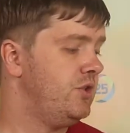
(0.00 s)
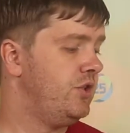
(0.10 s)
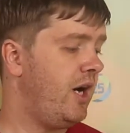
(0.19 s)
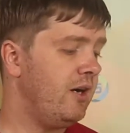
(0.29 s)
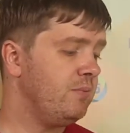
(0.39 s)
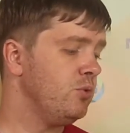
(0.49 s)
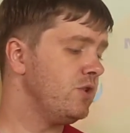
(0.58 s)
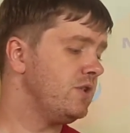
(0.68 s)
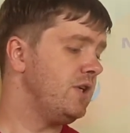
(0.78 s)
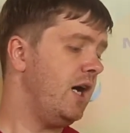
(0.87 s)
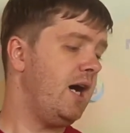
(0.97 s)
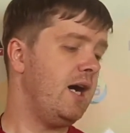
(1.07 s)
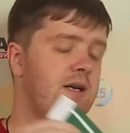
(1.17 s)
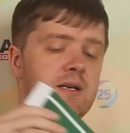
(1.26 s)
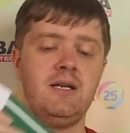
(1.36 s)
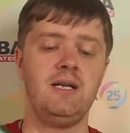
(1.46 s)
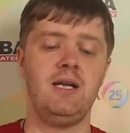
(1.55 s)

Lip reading: Dartmouth Stock,